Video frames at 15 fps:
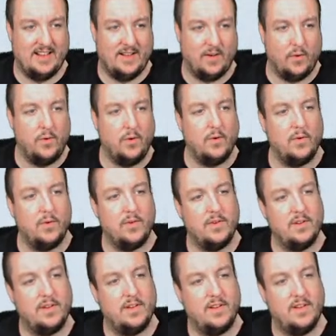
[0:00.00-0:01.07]
Ooh.
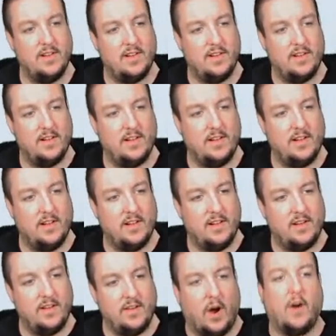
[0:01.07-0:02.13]

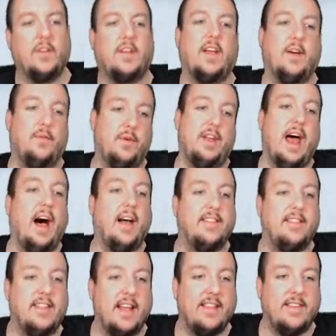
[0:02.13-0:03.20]
Oh, okay. well, now it's
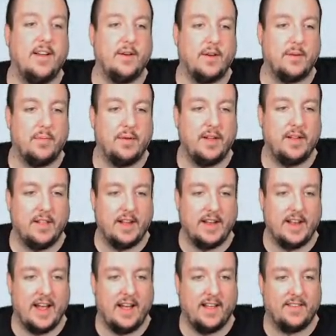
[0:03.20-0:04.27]
dead zone completely.
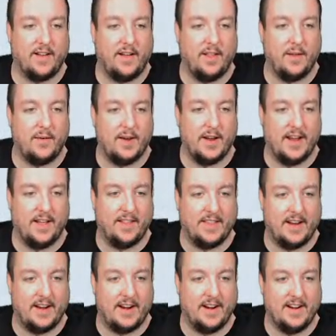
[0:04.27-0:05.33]
Now it's all the way out there.